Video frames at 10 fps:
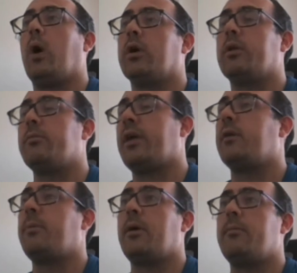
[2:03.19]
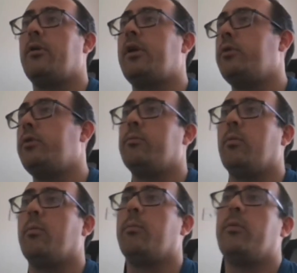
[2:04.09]
working without a permit,
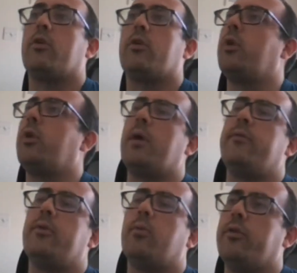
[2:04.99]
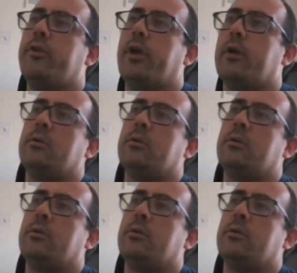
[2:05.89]
call it whatever you want,